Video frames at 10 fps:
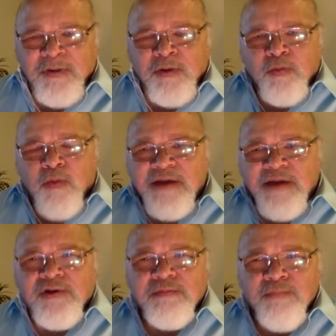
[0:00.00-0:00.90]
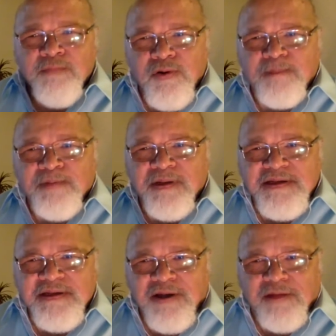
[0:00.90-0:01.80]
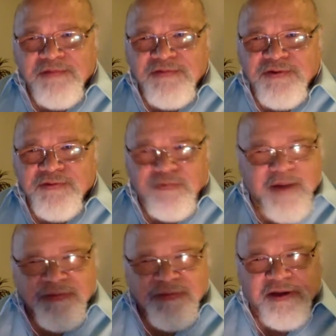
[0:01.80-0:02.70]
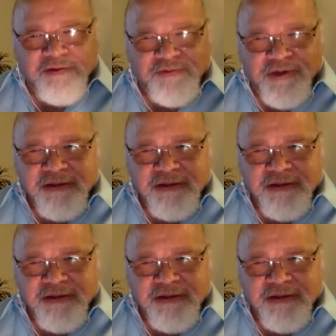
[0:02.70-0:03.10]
Why don't more police officers around the country,